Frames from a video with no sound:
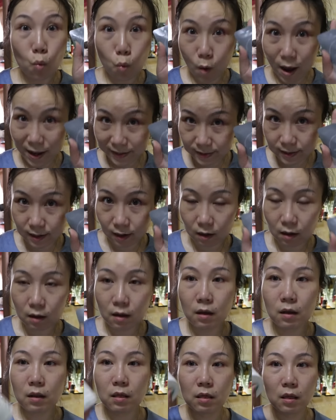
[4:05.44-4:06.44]
wetter
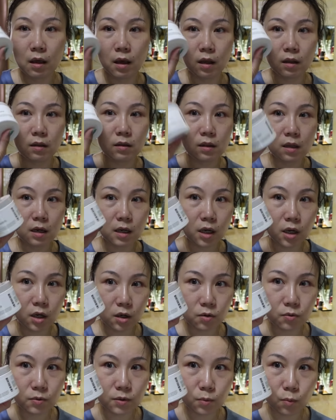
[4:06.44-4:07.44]
than the
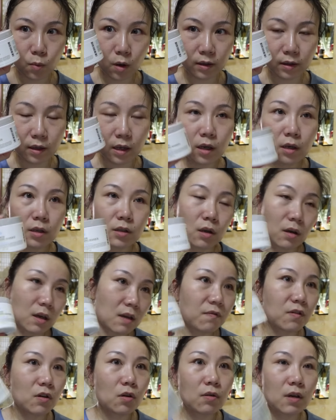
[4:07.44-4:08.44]
Kiehl's one. So
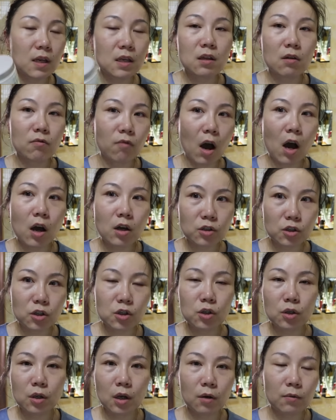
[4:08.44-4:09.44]
if you're in a
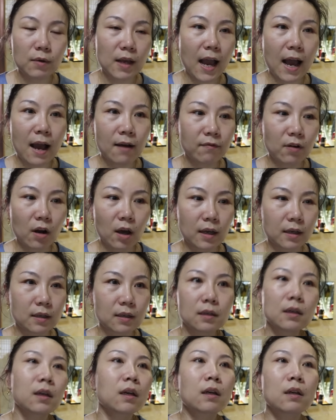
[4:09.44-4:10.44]
rush, you only have
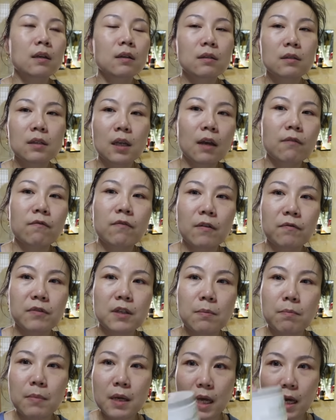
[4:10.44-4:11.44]
like
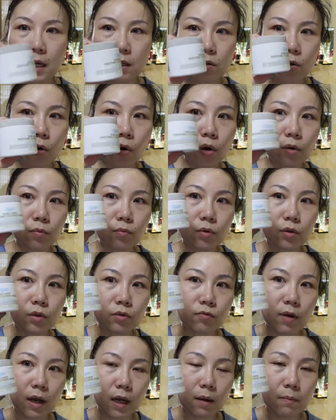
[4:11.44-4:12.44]
10-15 minutes, I
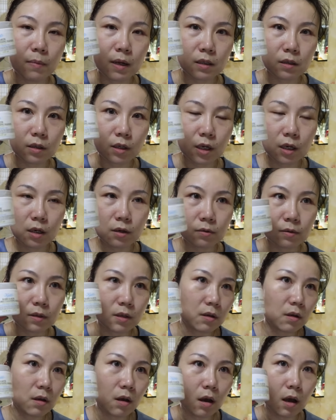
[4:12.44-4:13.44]
would recommend
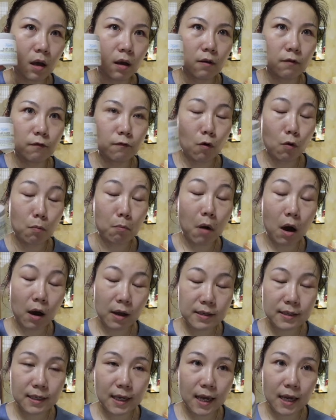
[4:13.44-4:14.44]
Kiehl's. For my
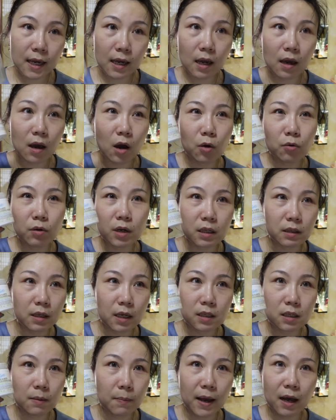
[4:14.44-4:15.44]
skin, it only
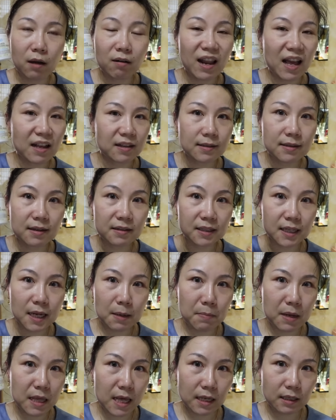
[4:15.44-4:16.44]
needs about less than
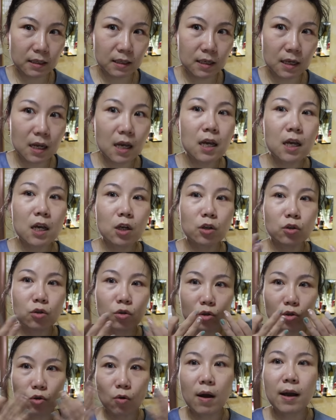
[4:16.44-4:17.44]
10 minutes
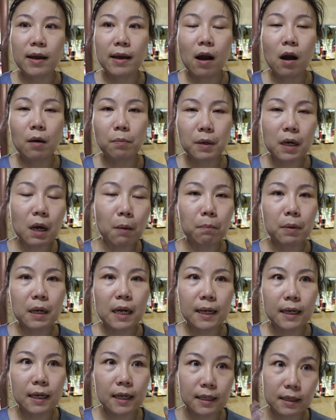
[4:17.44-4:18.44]
to dry up
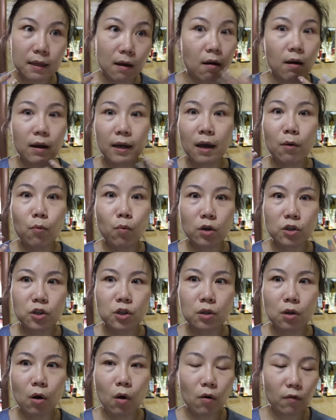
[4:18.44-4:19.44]
completely, then I can wash
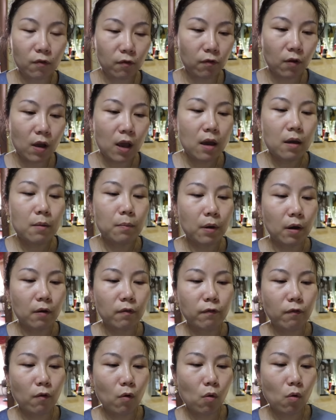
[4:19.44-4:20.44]
it off. But
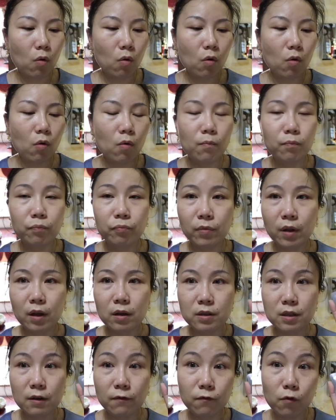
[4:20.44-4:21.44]
for
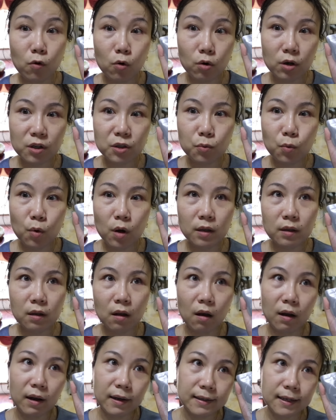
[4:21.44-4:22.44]
Sephora's one,
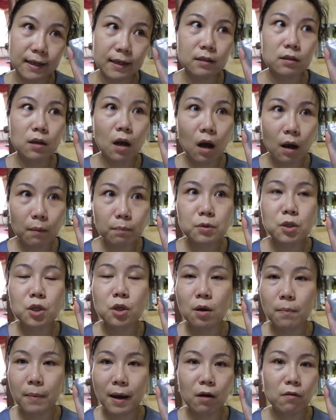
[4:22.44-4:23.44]
I need up
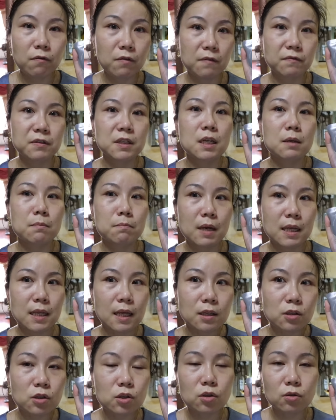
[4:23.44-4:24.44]
to about 15
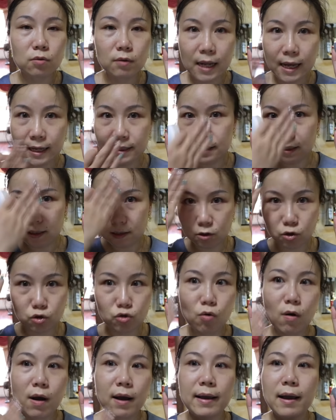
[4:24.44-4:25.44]
minutes to let it
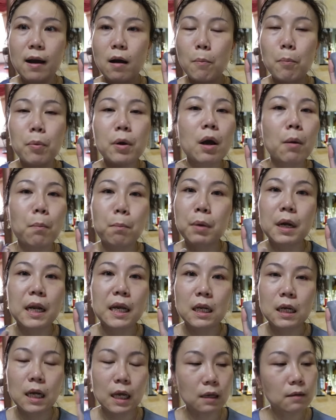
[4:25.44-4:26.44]
dry up
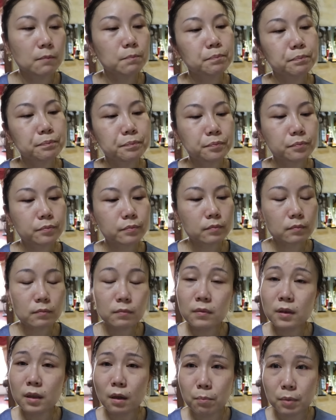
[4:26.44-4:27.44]
completely.
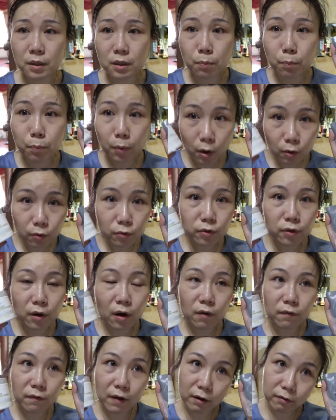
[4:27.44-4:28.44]
But both
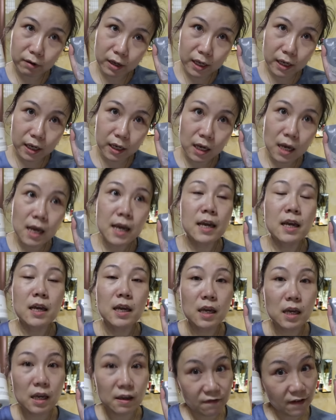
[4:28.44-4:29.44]
are very
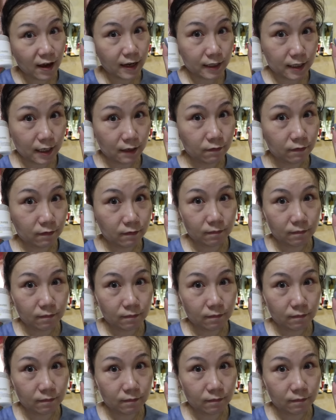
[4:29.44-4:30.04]
effective.